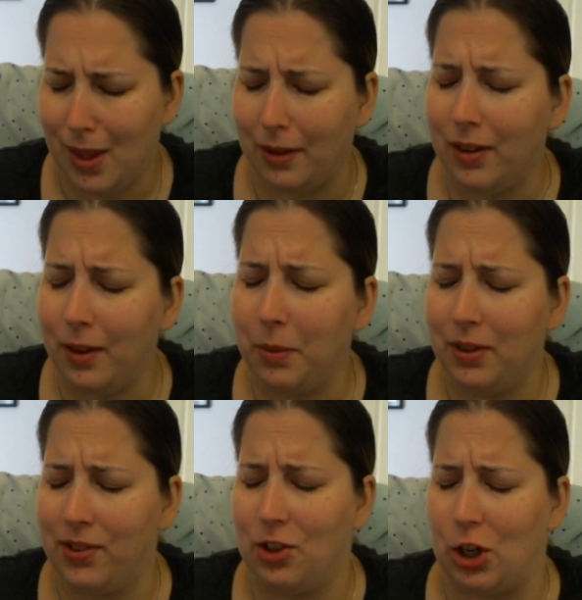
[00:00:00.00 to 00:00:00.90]
I think I'm
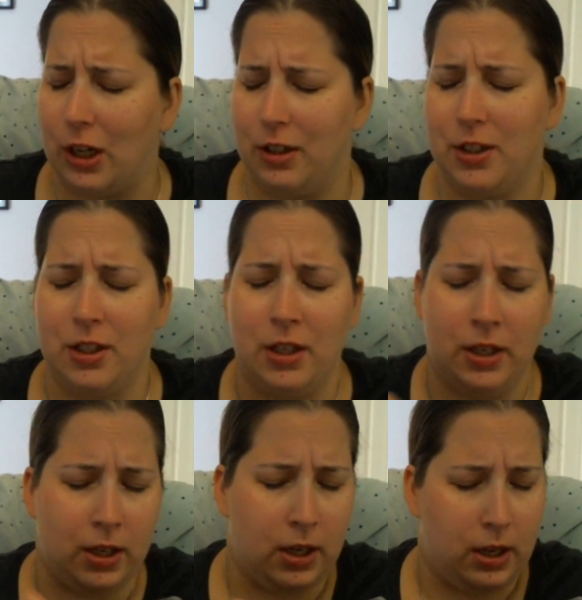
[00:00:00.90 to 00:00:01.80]
going to start.
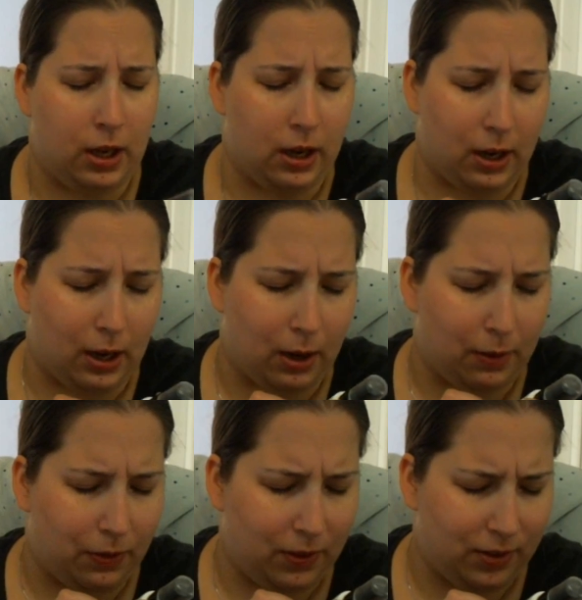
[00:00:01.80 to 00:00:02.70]

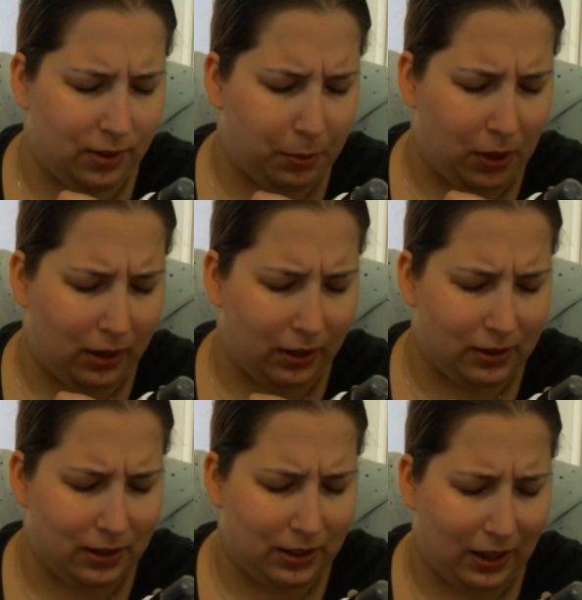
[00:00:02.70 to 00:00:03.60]
This is a
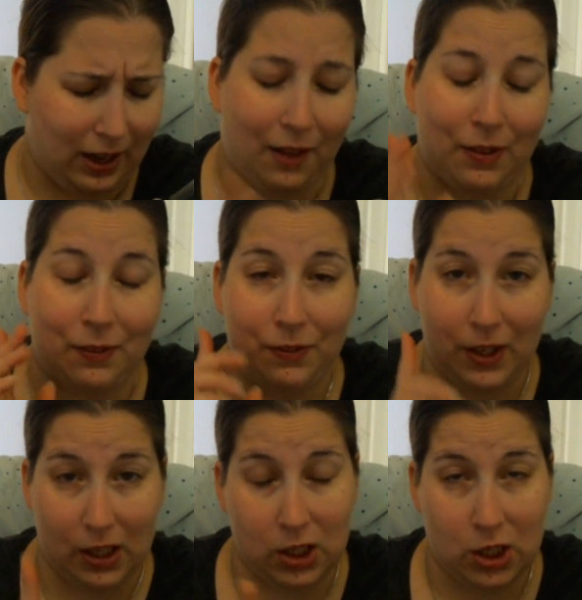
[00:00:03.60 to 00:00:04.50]
product that I haven't
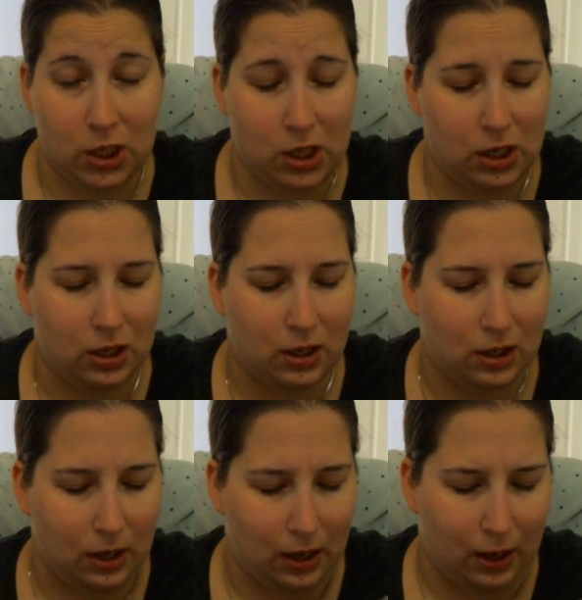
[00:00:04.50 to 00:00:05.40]
finished.
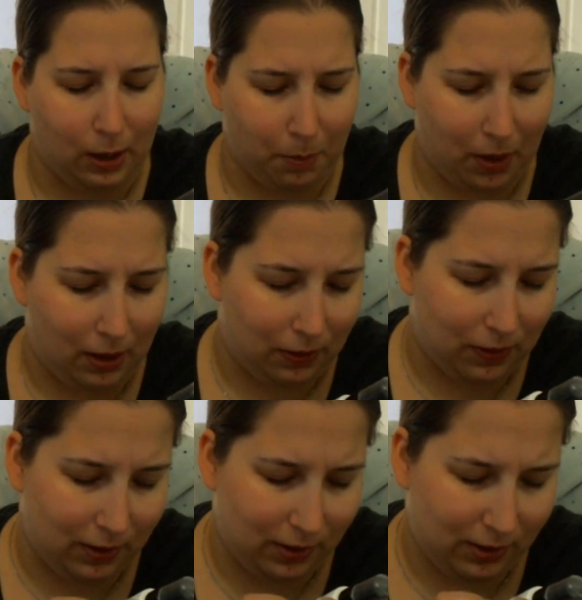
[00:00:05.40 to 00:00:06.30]

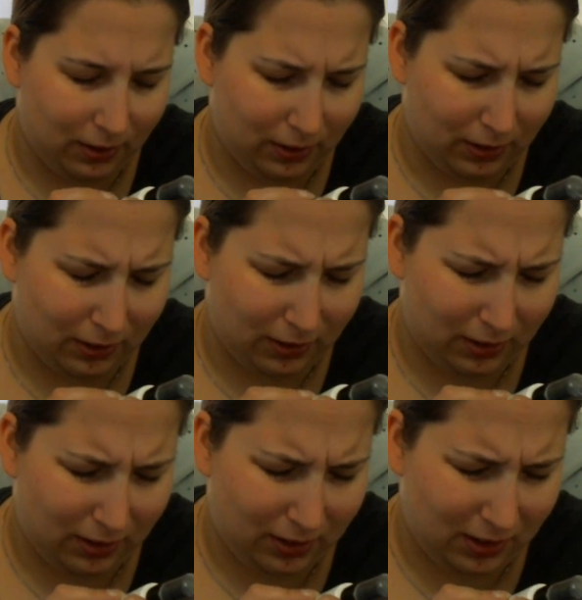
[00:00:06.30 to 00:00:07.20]
This
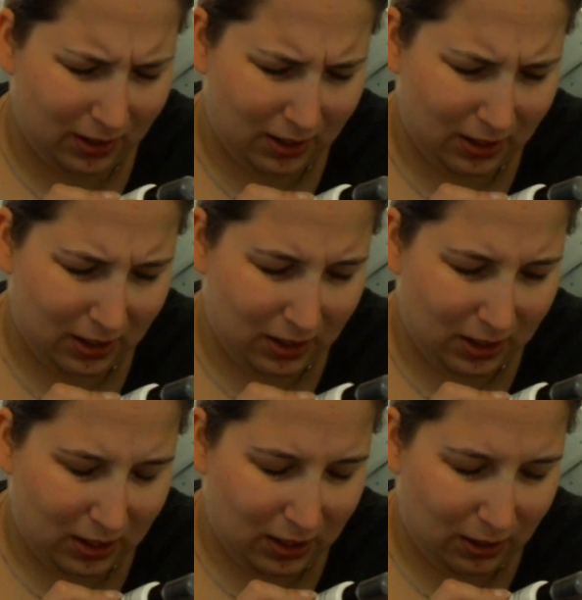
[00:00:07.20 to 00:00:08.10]
is
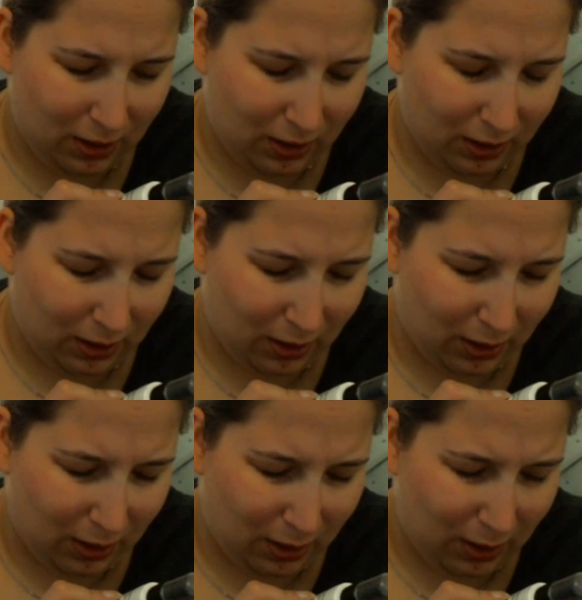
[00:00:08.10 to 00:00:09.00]

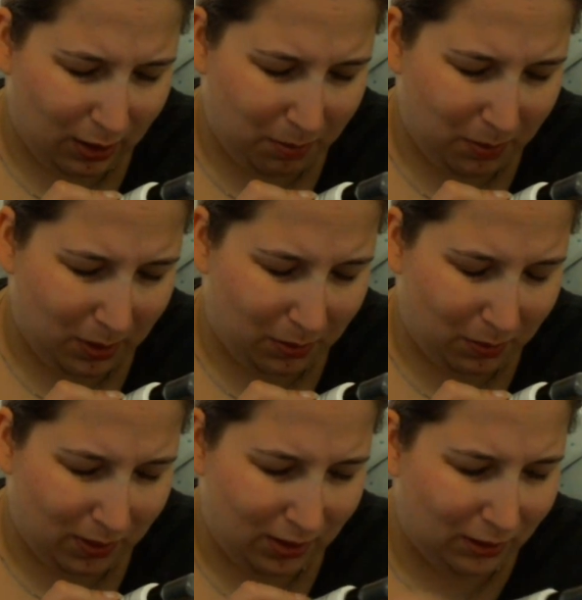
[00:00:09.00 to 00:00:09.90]
number
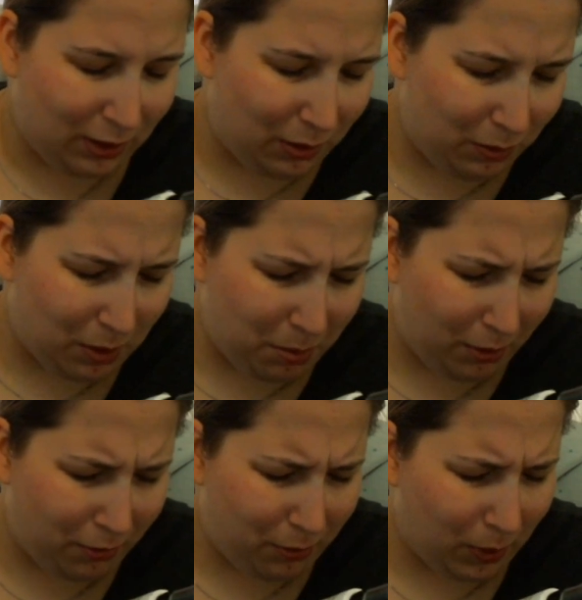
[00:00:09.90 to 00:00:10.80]

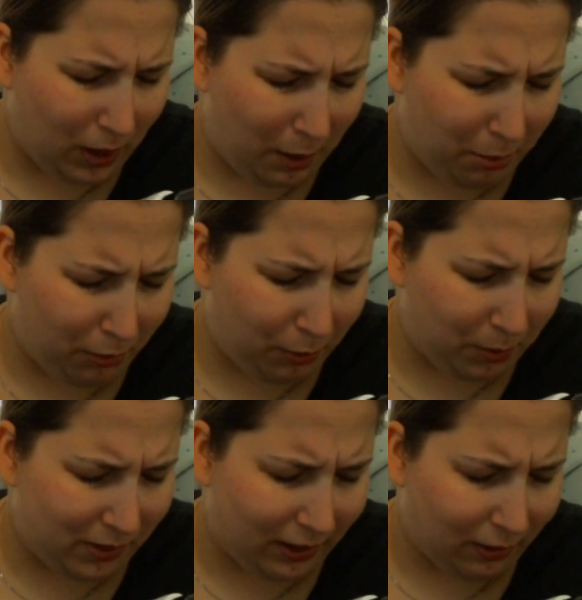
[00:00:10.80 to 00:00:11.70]
4 High
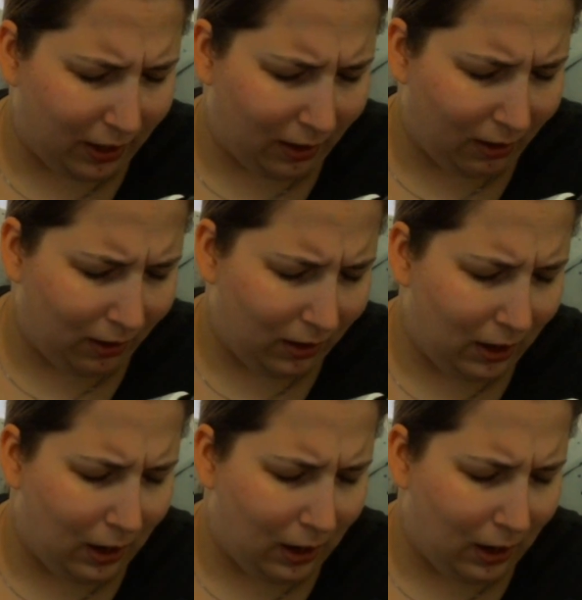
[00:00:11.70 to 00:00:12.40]
Performance Hair Care.